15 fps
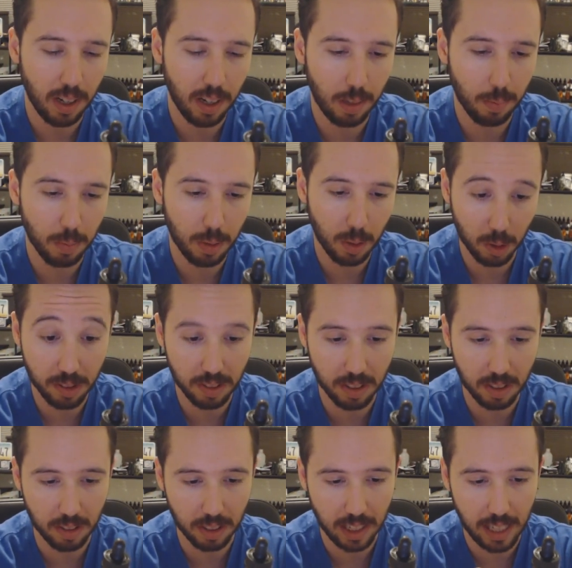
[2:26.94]
Um, or this
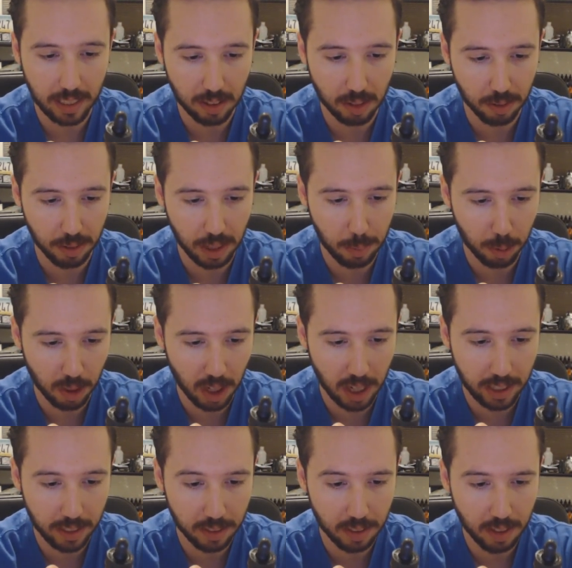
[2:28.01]
is the Cactus Vapor
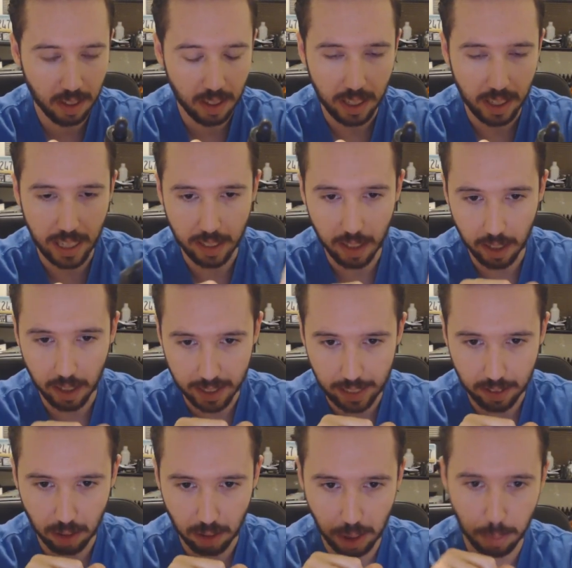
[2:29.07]
line. And uh,
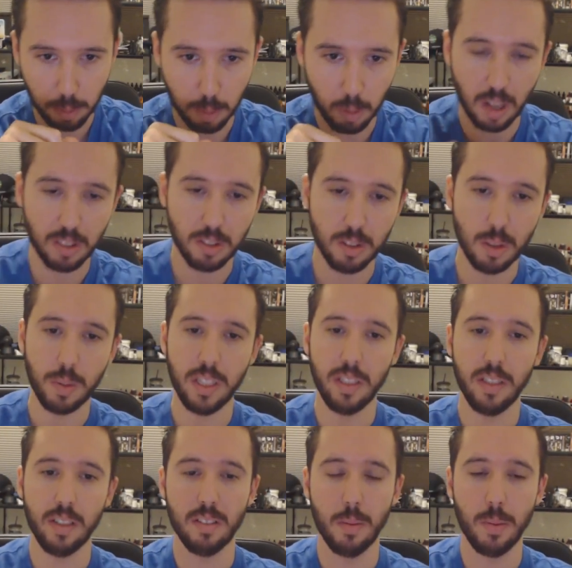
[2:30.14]
Cactus Vapor will also
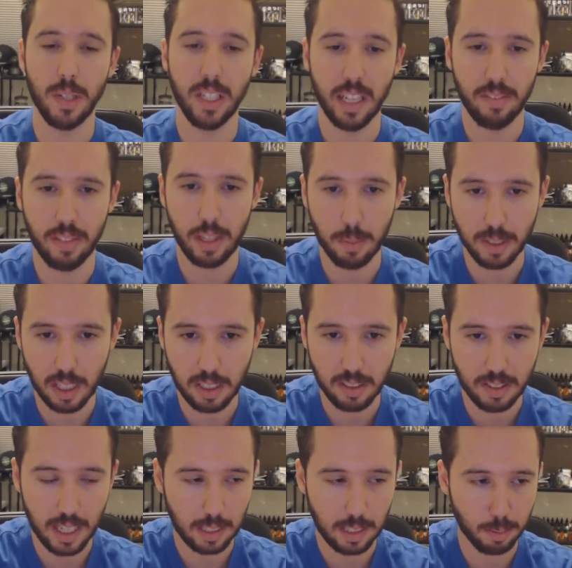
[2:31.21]
be exhibiting at Vapor
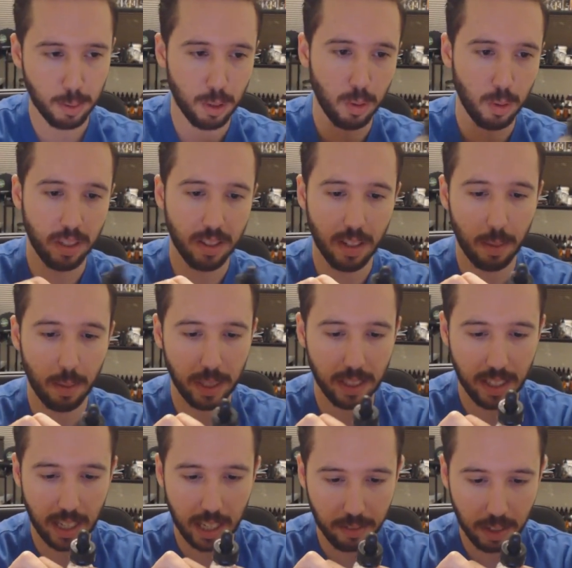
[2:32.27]
Dynasty Expo with uh,
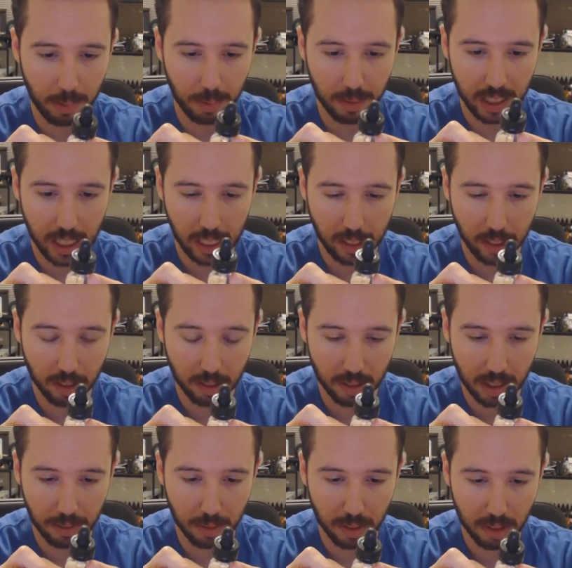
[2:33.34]
Big Daddy Vape together,
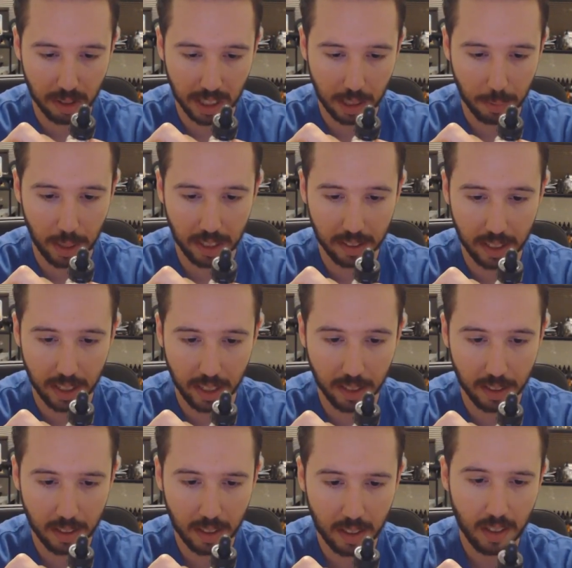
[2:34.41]
so definitely check them out
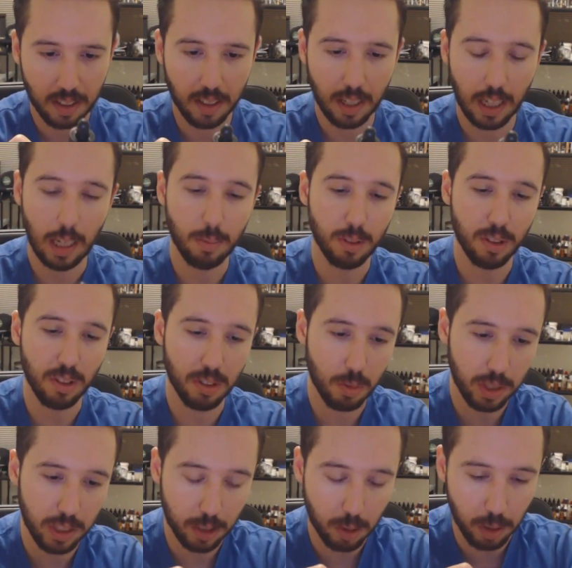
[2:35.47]
there. Um, so just
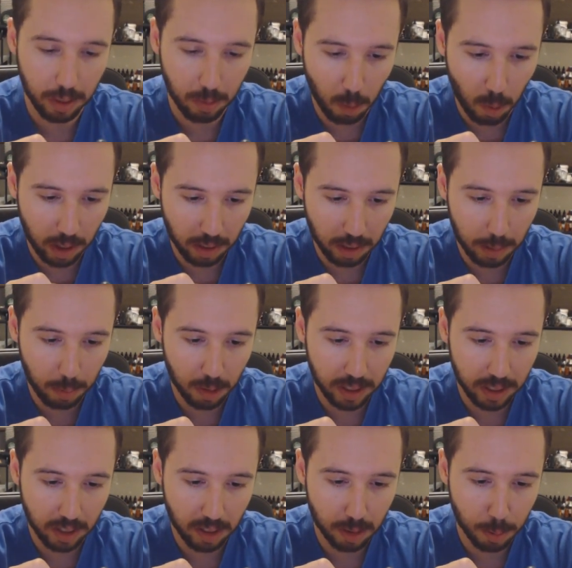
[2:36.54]
read the quick warning label
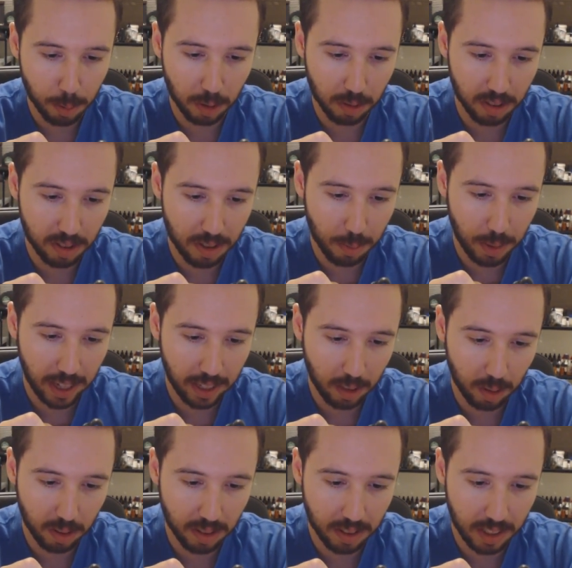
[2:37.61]
here. Smokeless
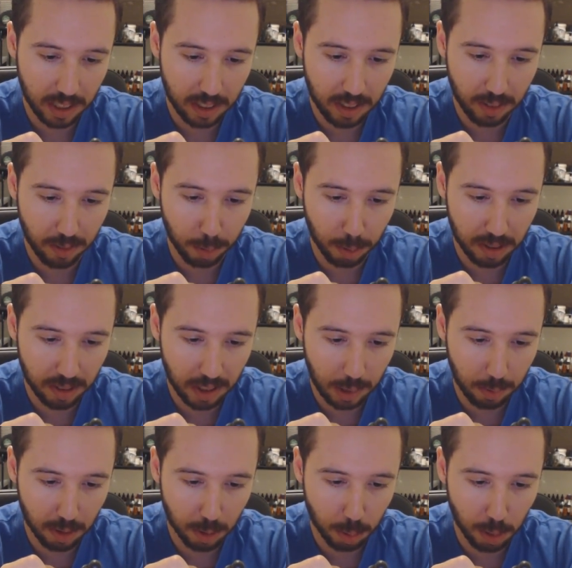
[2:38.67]
tobacco is addictive. Please
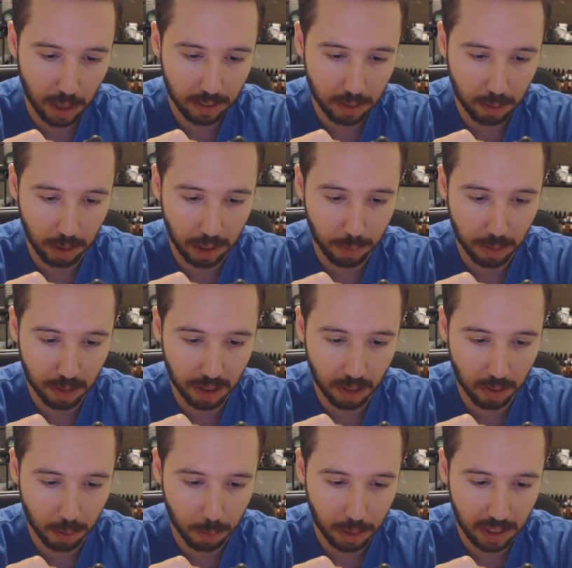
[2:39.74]
keep this product away from
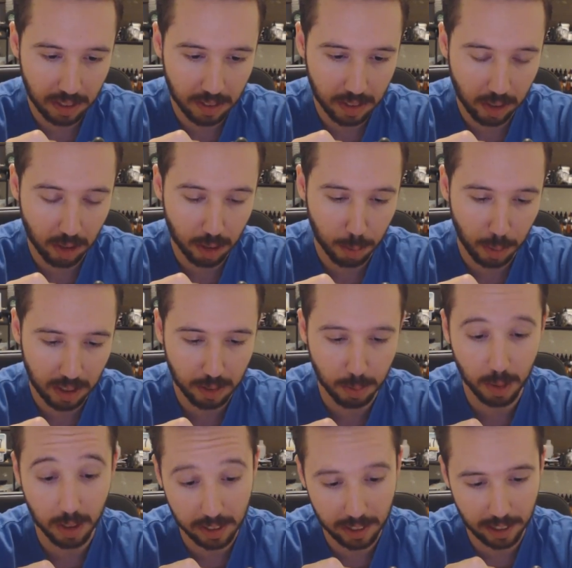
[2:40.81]
children, pets, and
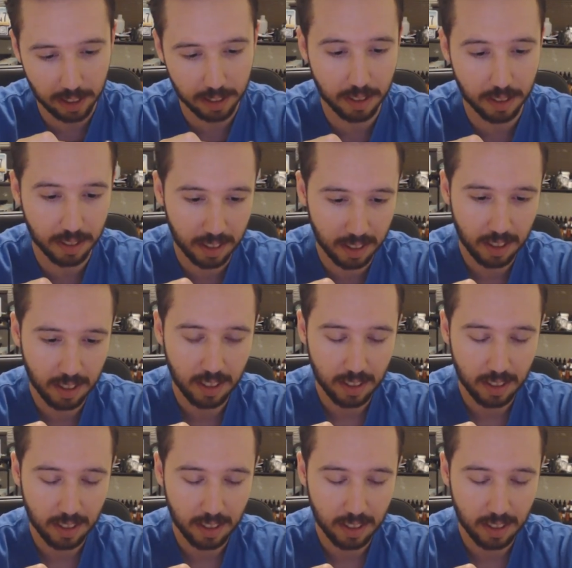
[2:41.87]
irresponsible adults.